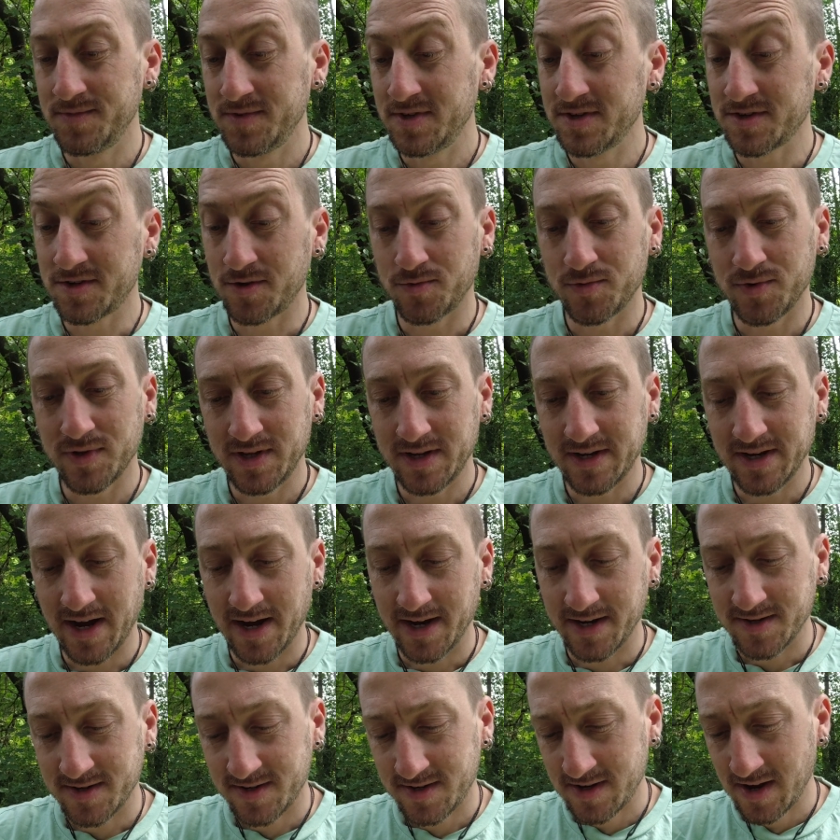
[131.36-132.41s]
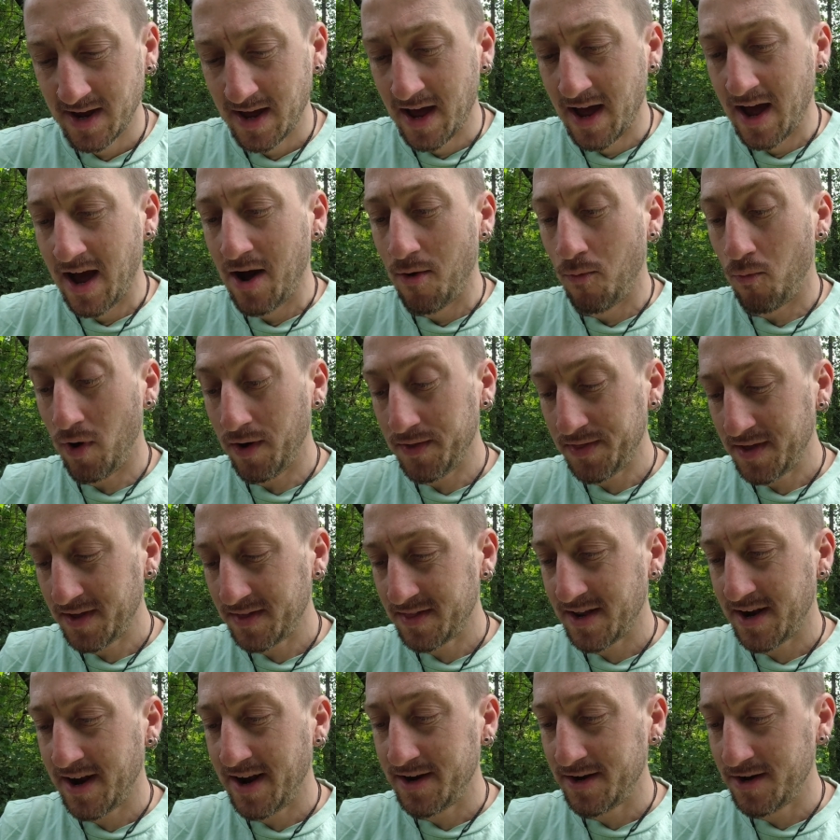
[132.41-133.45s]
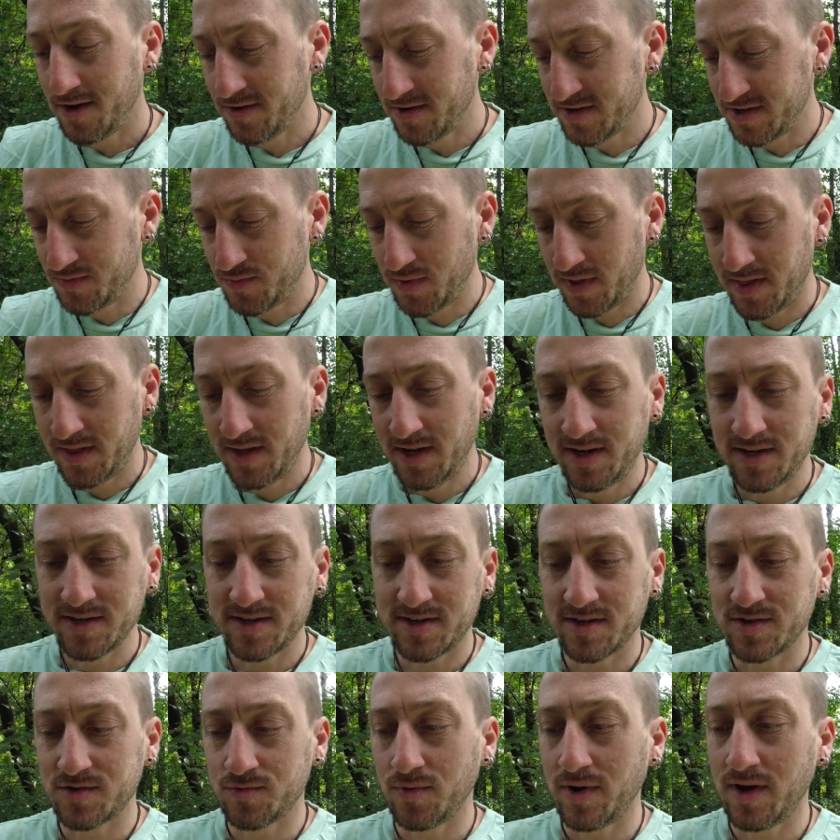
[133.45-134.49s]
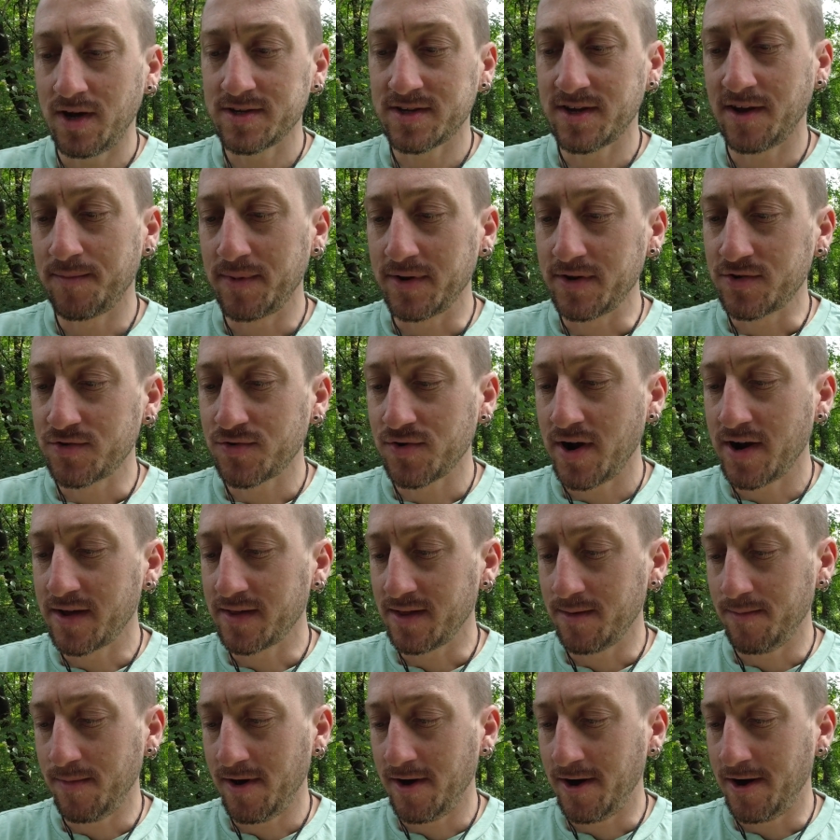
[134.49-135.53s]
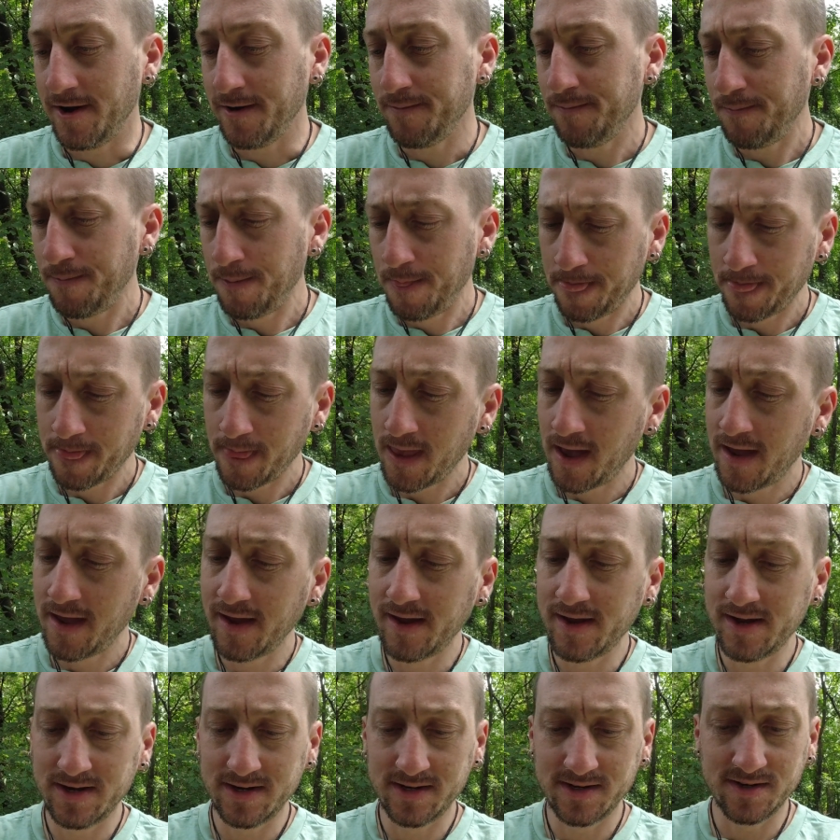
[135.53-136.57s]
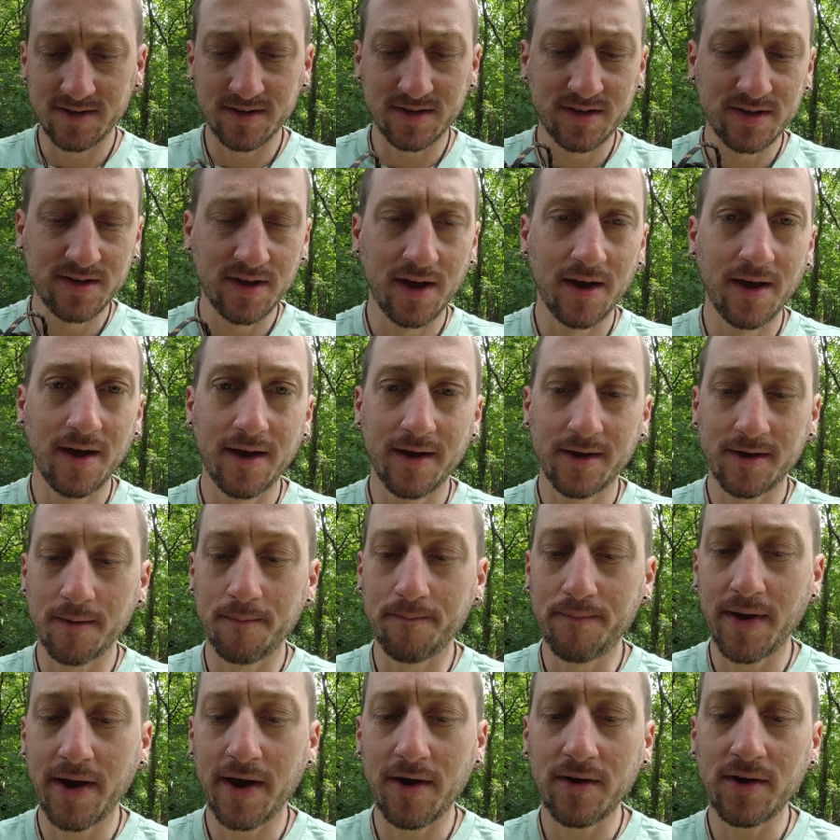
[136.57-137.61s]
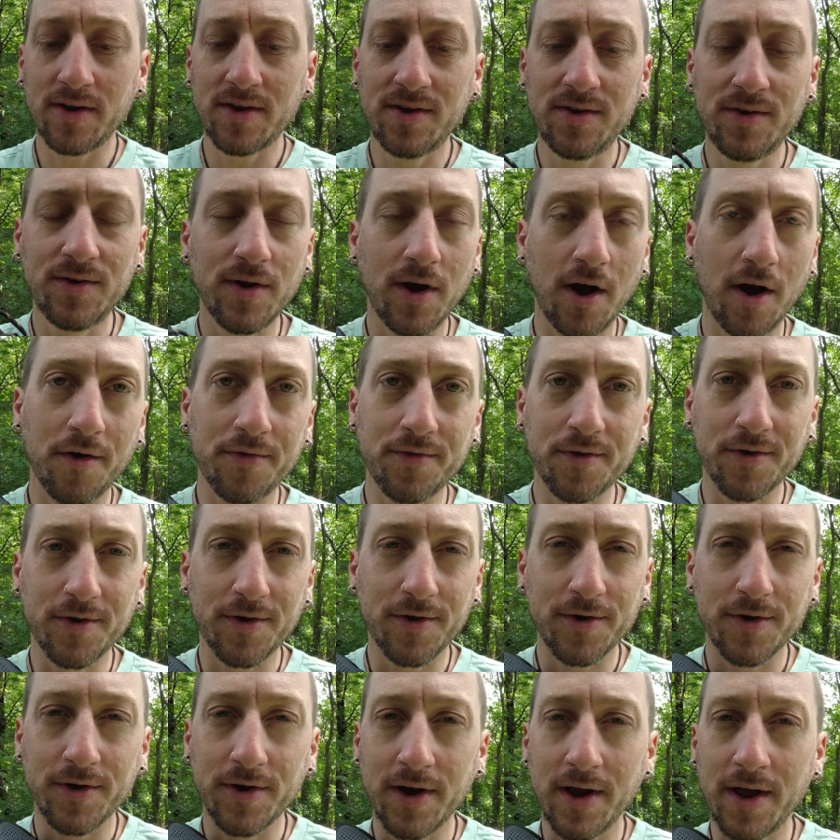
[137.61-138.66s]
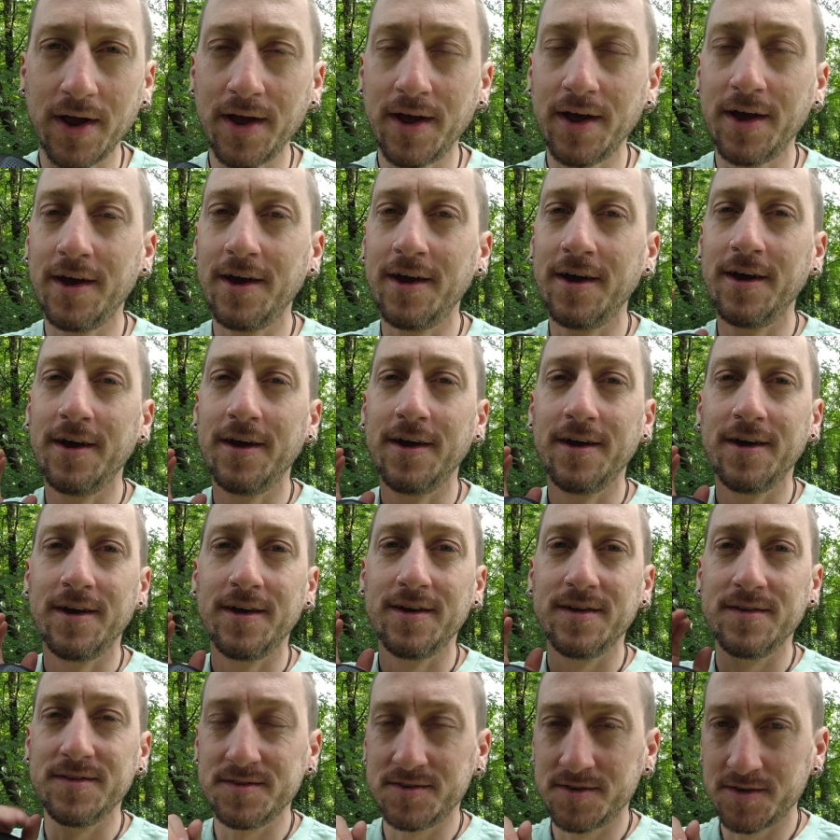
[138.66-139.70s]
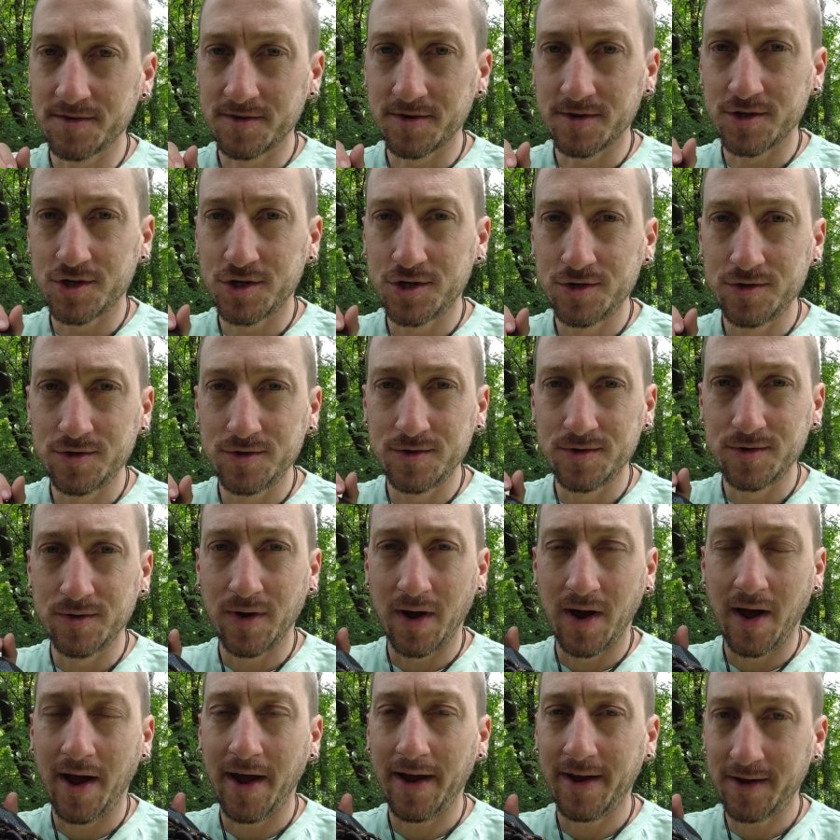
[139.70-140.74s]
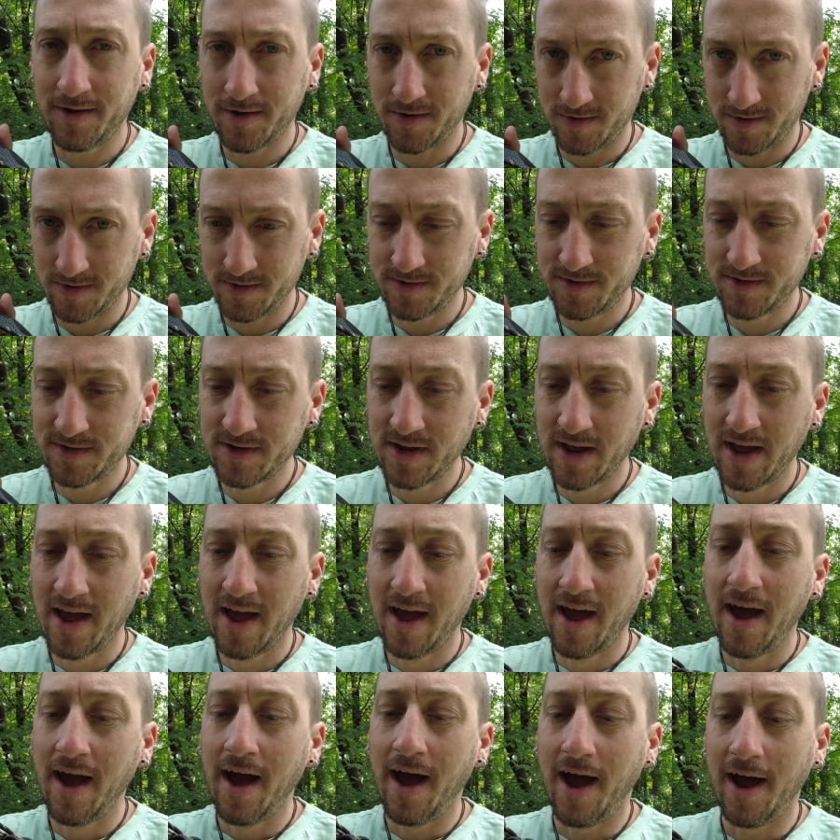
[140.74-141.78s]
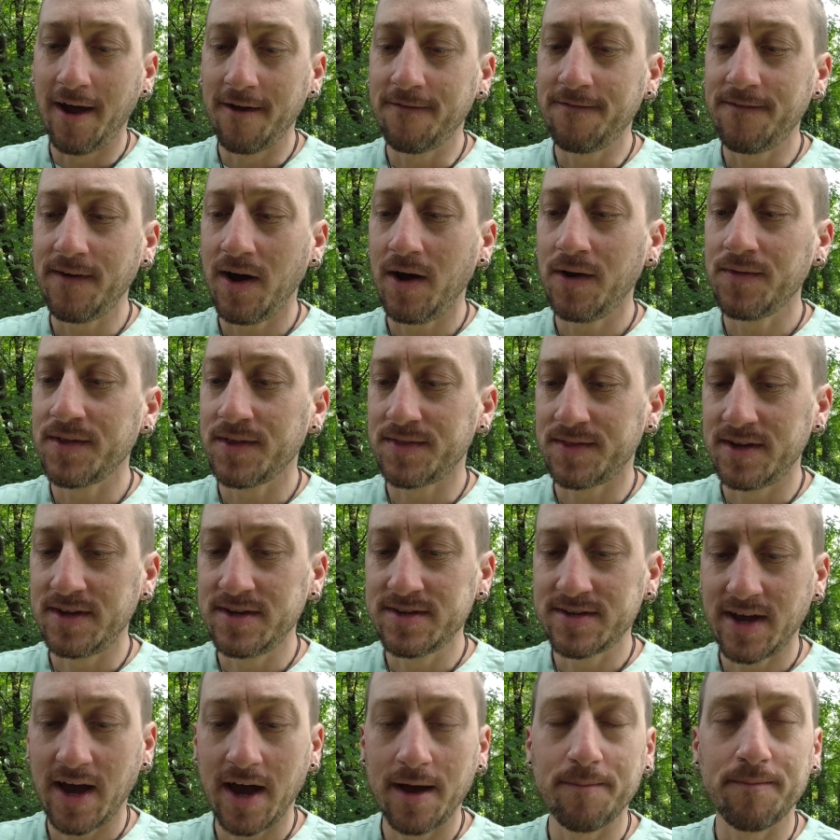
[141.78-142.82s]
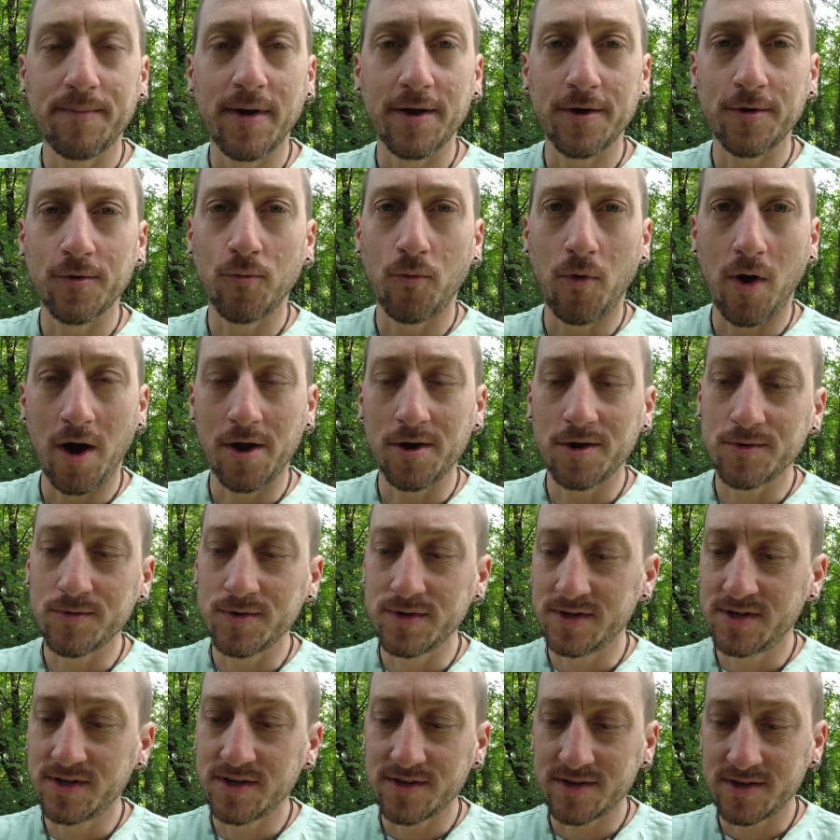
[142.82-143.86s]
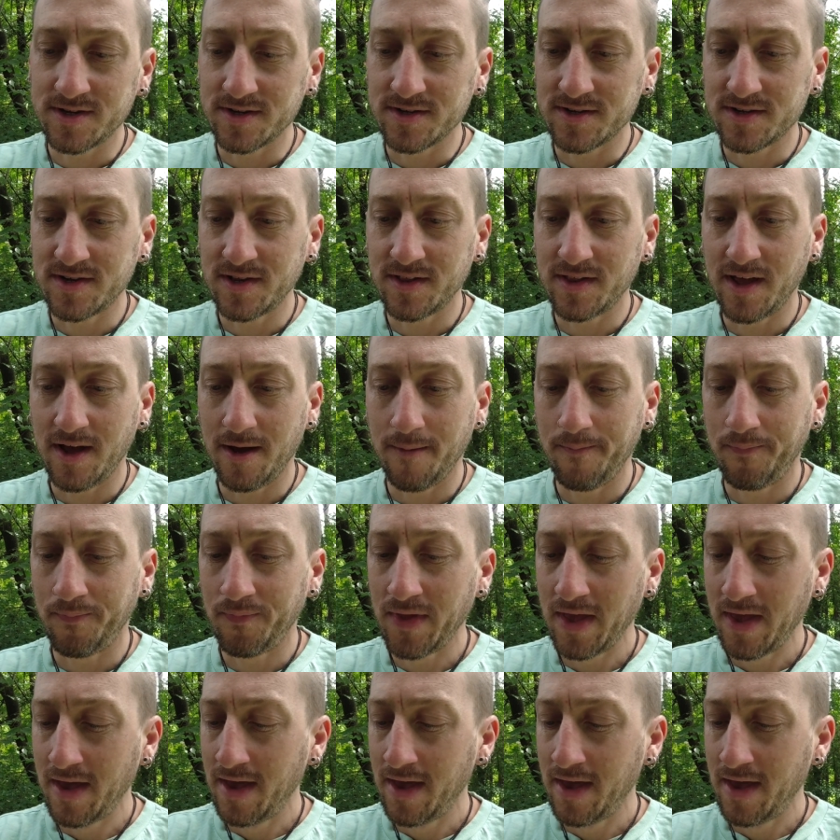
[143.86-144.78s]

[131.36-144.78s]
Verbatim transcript: These are really nice. One thing that I noticed with these, as well as I've been trying them on, is compared to other Xero Shoe hikers, I found that these had better water resistance to them.